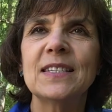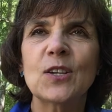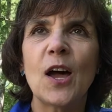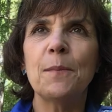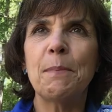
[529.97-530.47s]
it's
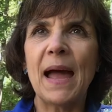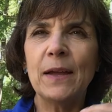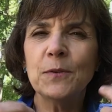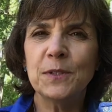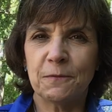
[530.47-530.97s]
called
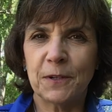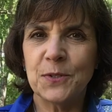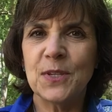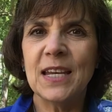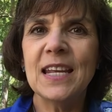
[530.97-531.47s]

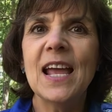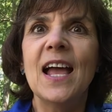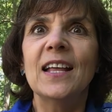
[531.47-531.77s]
biodiversity,